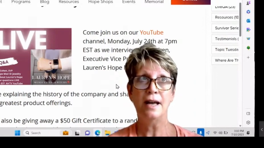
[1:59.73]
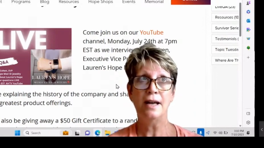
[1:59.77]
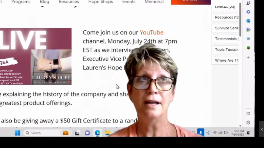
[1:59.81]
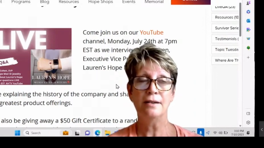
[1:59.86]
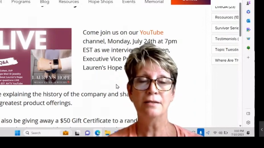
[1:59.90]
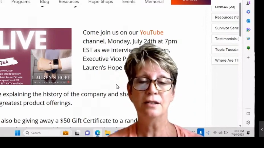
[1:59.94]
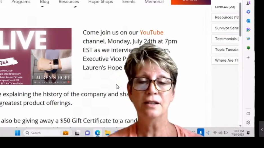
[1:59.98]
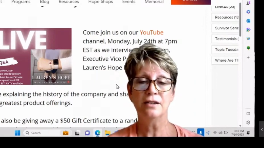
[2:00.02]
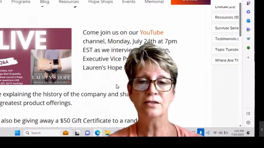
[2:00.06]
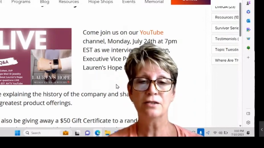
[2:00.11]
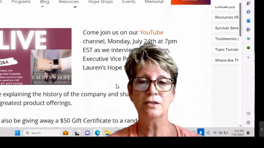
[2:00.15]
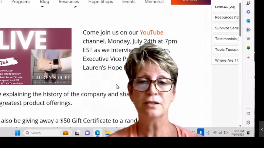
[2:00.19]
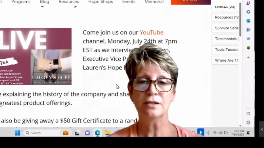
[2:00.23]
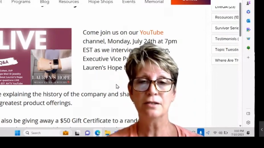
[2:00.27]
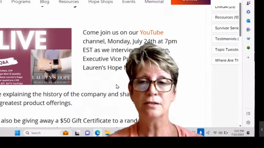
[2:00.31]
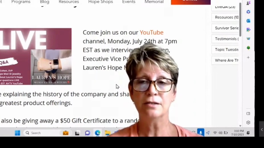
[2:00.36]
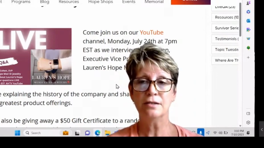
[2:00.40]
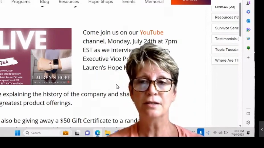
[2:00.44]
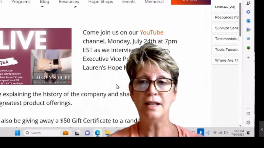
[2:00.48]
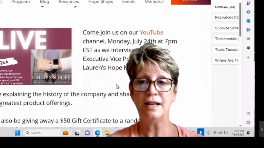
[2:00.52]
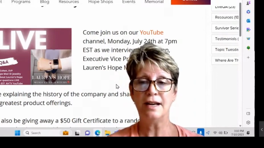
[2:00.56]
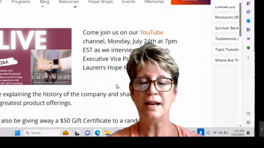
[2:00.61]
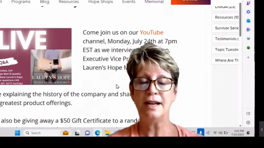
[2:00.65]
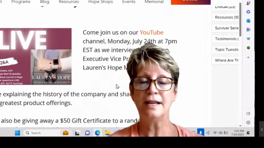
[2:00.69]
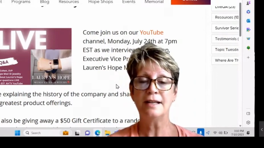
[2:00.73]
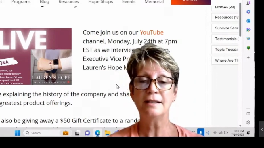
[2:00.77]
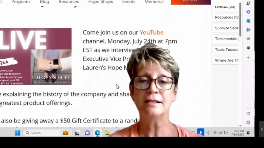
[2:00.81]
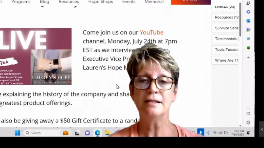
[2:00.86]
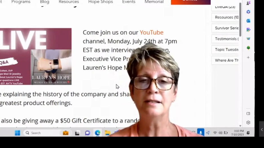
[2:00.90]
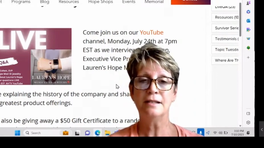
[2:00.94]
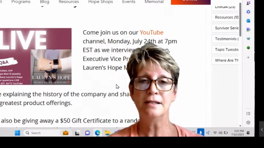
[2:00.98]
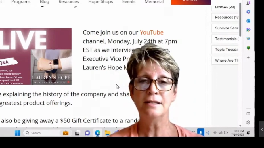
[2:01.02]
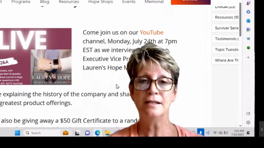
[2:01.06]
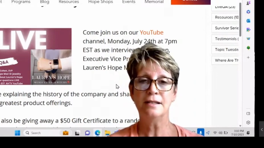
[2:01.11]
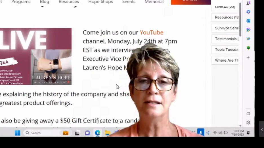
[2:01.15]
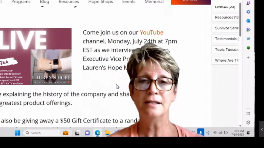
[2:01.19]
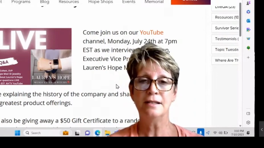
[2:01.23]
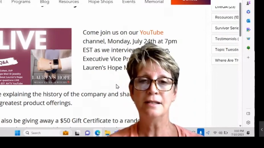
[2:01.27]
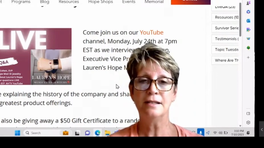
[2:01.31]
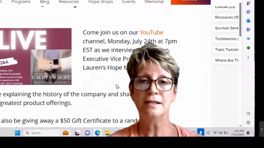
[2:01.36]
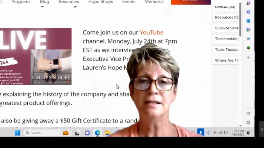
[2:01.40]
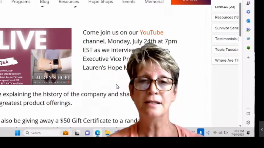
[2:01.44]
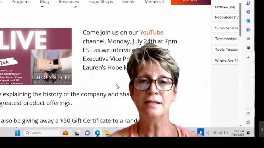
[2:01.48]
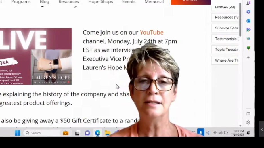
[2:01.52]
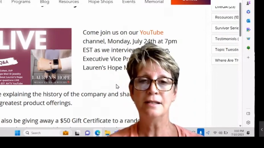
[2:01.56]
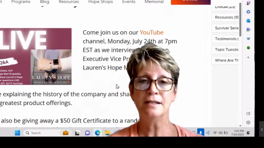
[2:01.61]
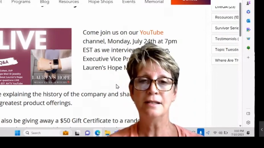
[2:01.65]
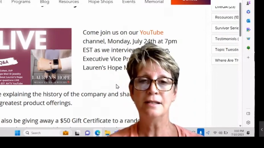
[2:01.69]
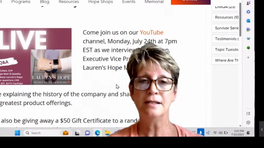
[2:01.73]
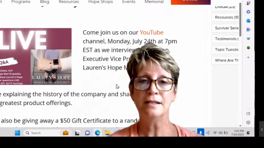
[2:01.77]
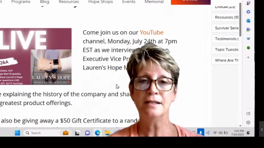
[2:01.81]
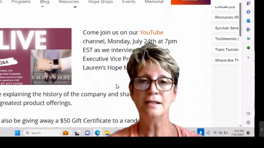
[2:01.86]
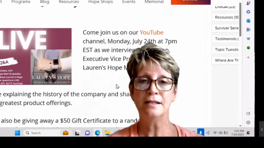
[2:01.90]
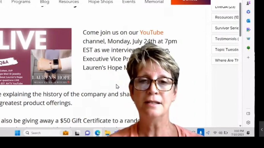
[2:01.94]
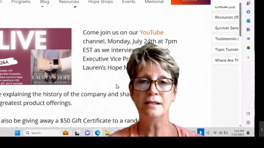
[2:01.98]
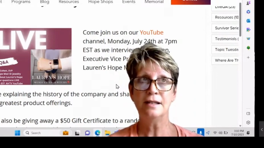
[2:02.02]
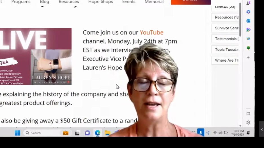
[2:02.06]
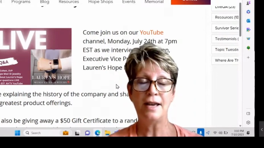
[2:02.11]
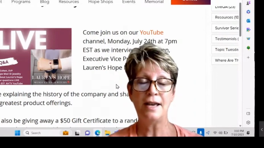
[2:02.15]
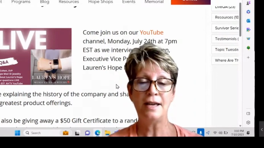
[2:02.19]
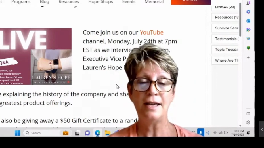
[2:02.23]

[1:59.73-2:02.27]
It gives that I did have